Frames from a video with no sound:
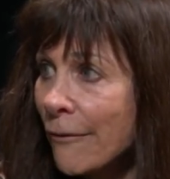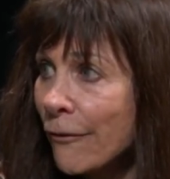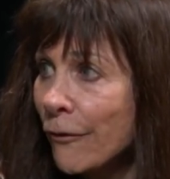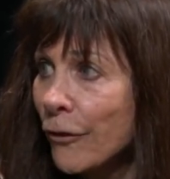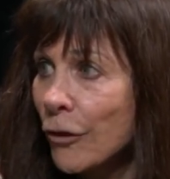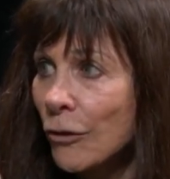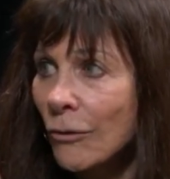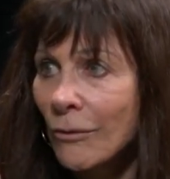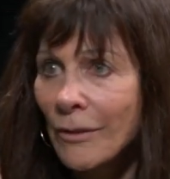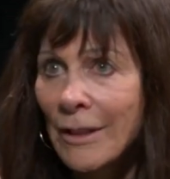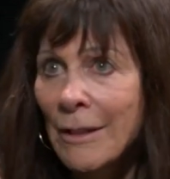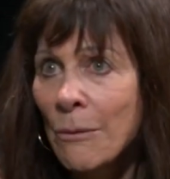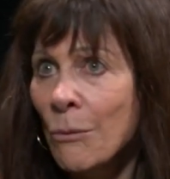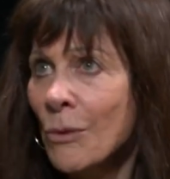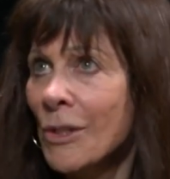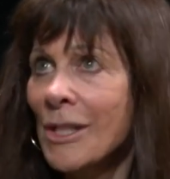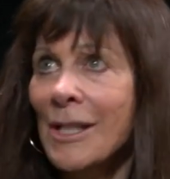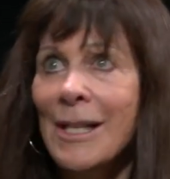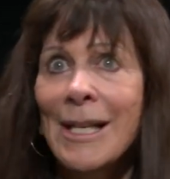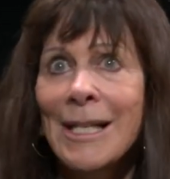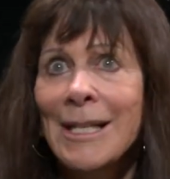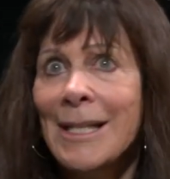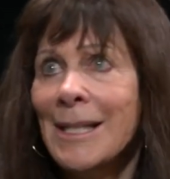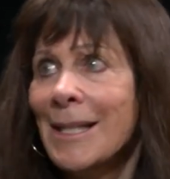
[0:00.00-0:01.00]
for it was
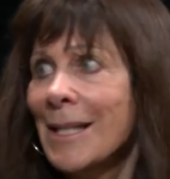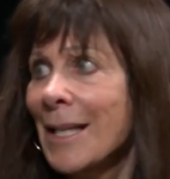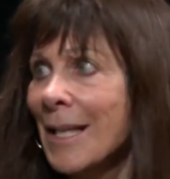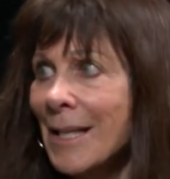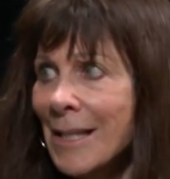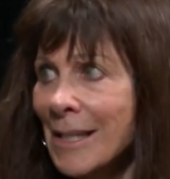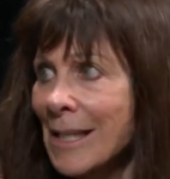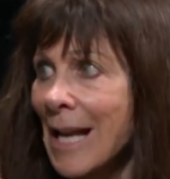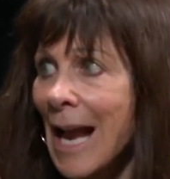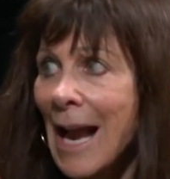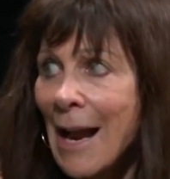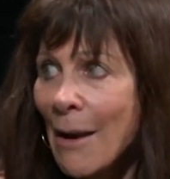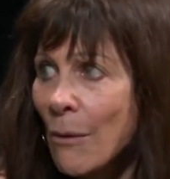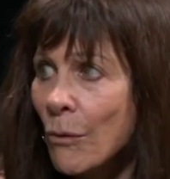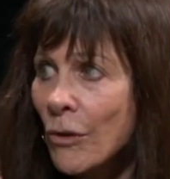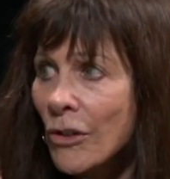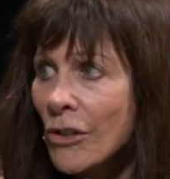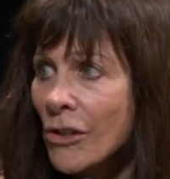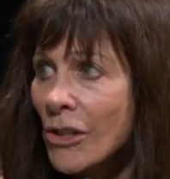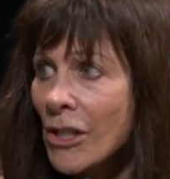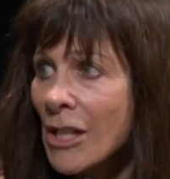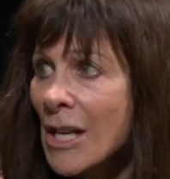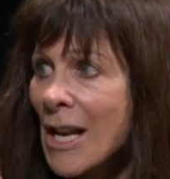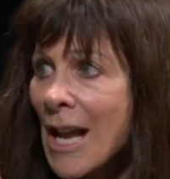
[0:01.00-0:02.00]
like six
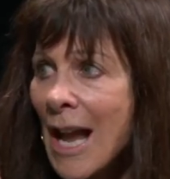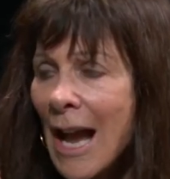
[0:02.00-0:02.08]
hours.